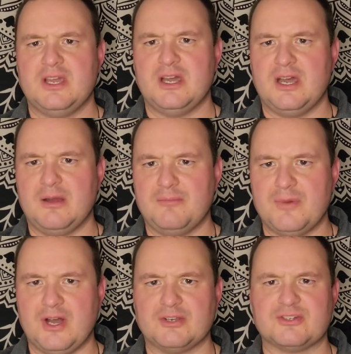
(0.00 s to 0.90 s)

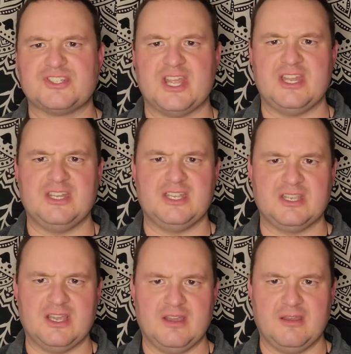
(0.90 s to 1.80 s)
um,
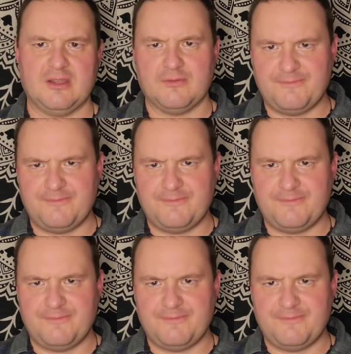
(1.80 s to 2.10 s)
understanding, uh,